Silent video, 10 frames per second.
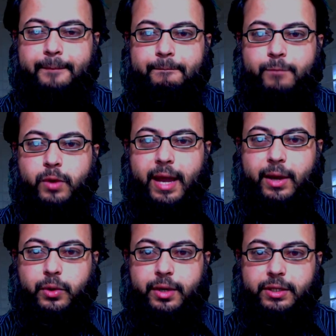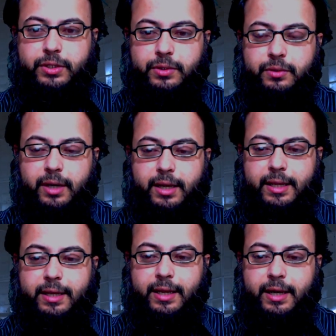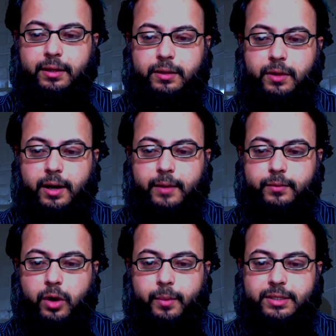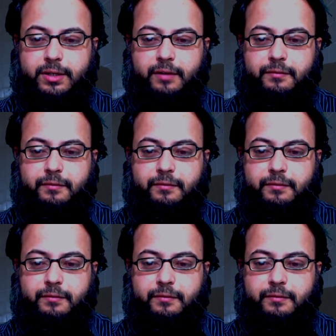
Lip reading: according to Linda, Thomas Greenfield,